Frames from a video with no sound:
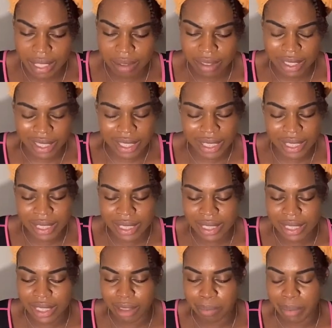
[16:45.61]
The goods,
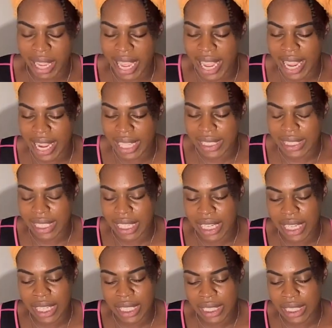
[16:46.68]
the bads, the
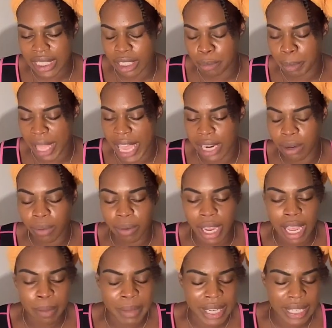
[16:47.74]
ugly, the
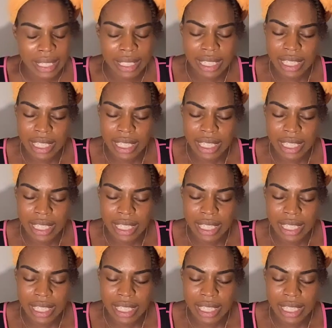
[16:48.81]
panoramic